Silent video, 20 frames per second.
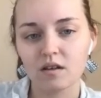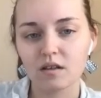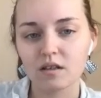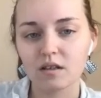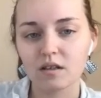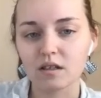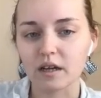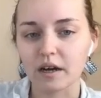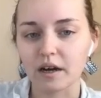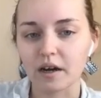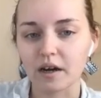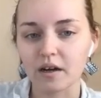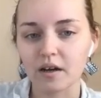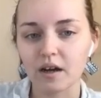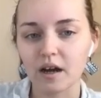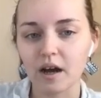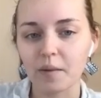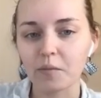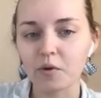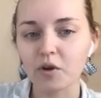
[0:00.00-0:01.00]
Yeah.
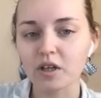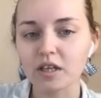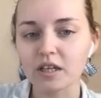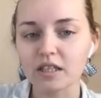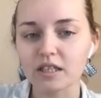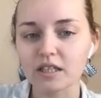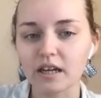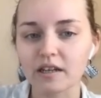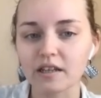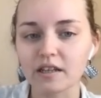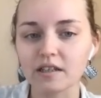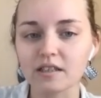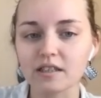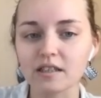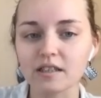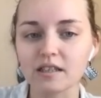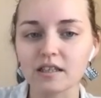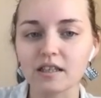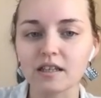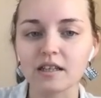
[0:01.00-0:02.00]
I'm really excited to
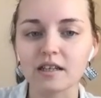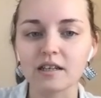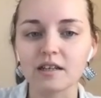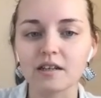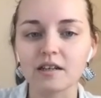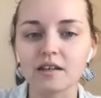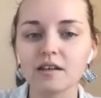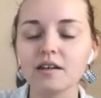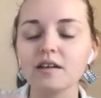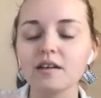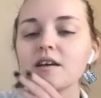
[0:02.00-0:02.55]
see